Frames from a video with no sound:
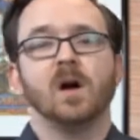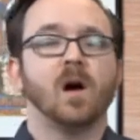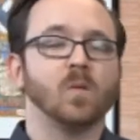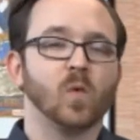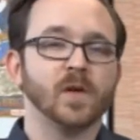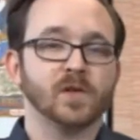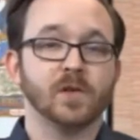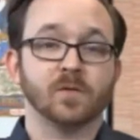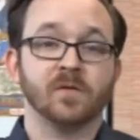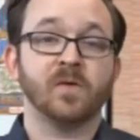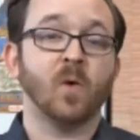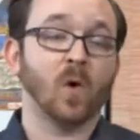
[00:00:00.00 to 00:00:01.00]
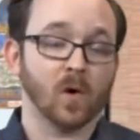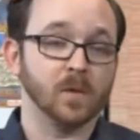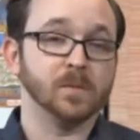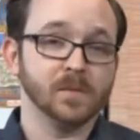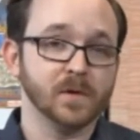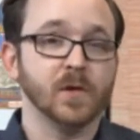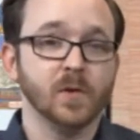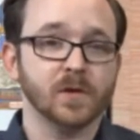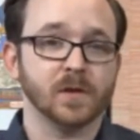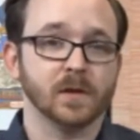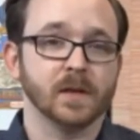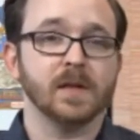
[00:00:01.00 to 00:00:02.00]
on which your form
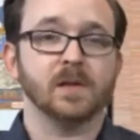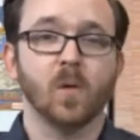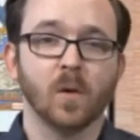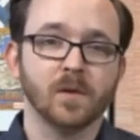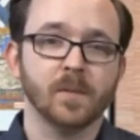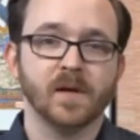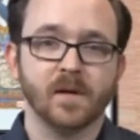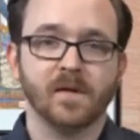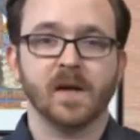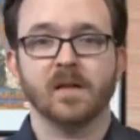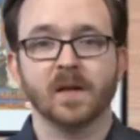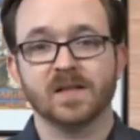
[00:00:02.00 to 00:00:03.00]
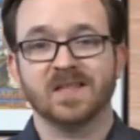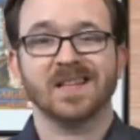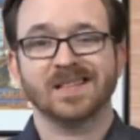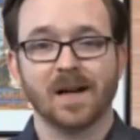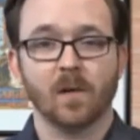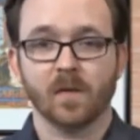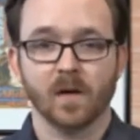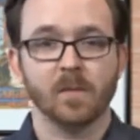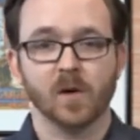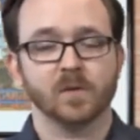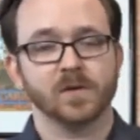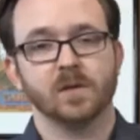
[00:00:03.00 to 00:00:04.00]
usually is going to be the thing that sticks out the
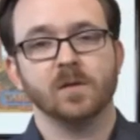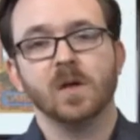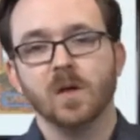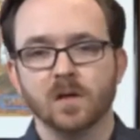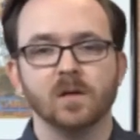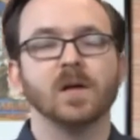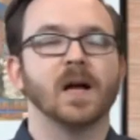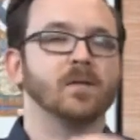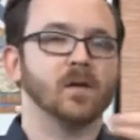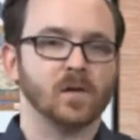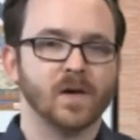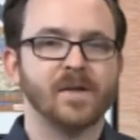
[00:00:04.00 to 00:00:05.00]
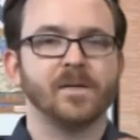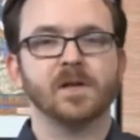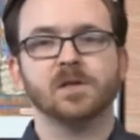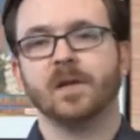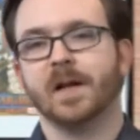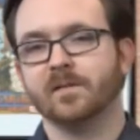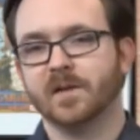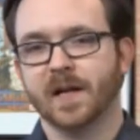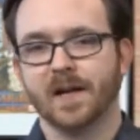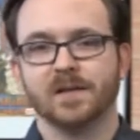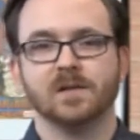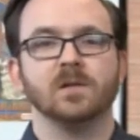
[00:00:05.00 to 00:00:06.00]
most. You'll have other graphics, you'll have
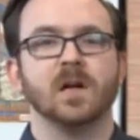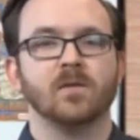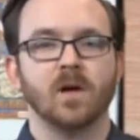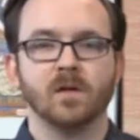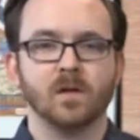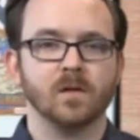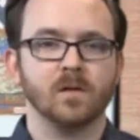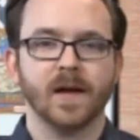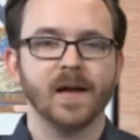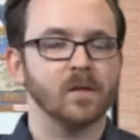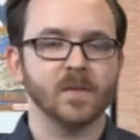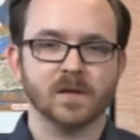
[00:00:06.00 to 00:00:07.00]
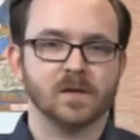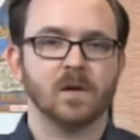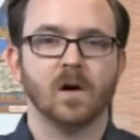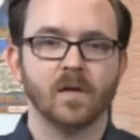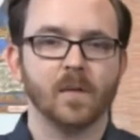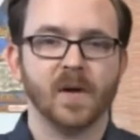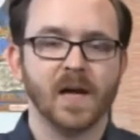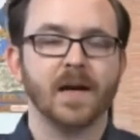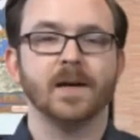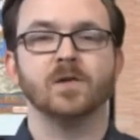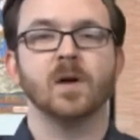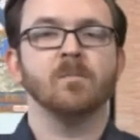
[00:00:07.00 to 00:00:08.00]
text, you'll have other elements on the
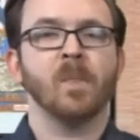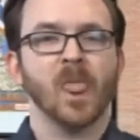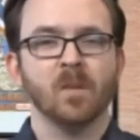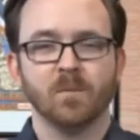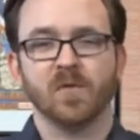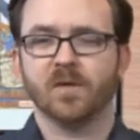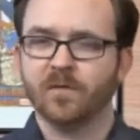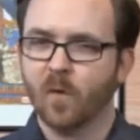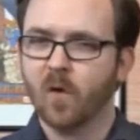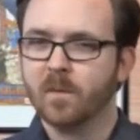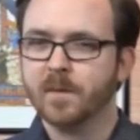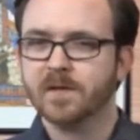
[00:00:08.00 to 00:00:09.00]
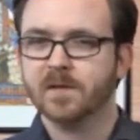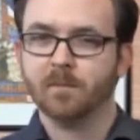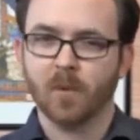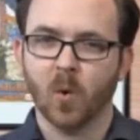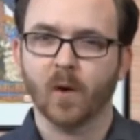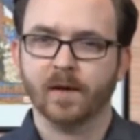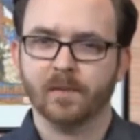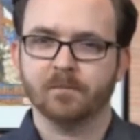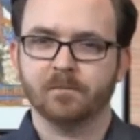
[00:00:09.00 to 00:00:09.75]
page, but the form is the point.